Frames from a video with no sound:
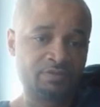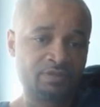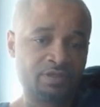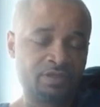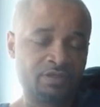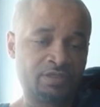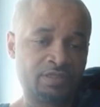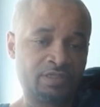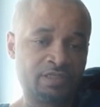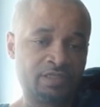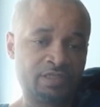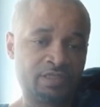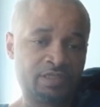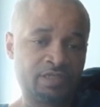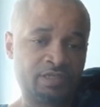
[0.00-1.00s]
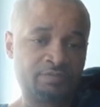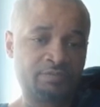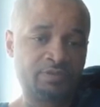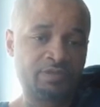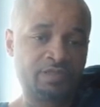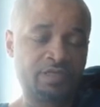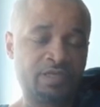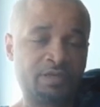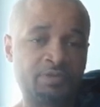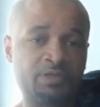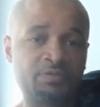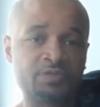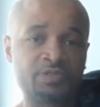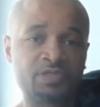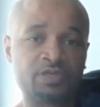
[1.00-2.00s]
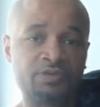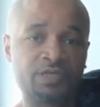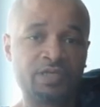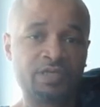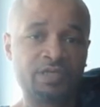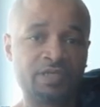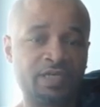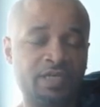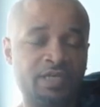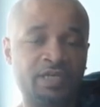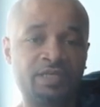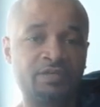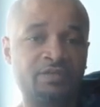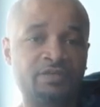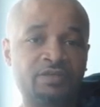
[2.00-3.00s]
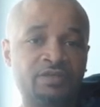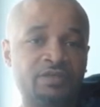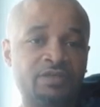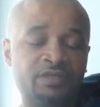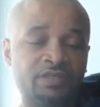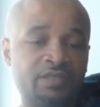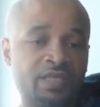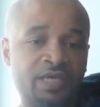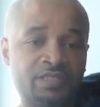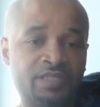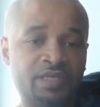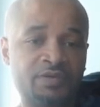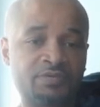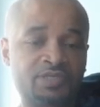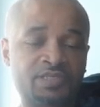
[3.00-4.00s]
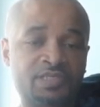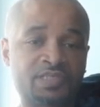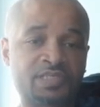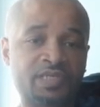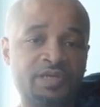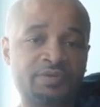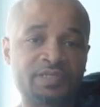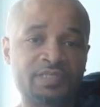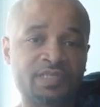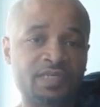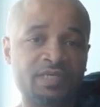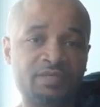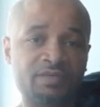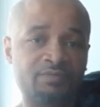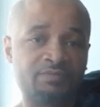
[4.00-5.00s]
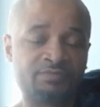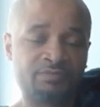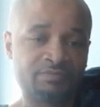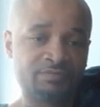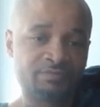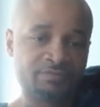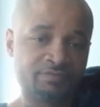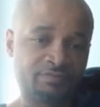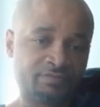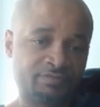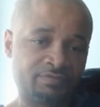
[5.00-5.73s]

Oh, uh, yep, yep. He was on there, and that that was just a scary team. It was.